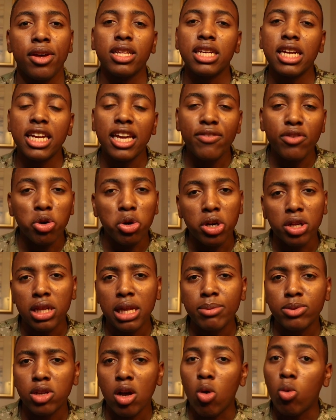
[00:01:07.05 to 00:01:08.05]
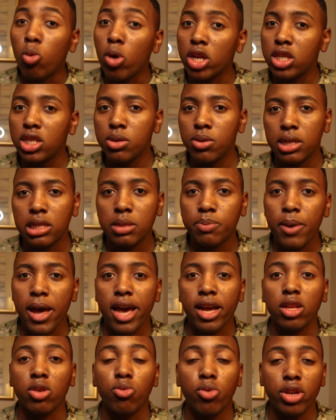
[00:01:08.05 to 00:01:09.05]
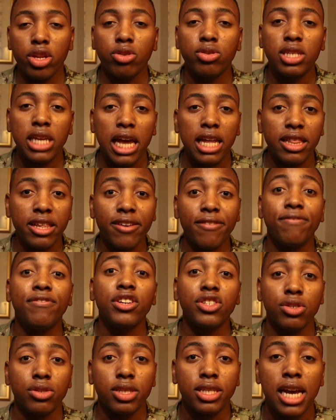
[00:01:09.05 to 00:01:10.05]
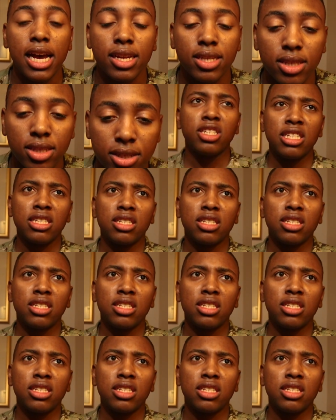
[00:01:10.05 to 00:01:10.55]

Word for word: It's gonna give you a glimpse on what to expect when you take the official test.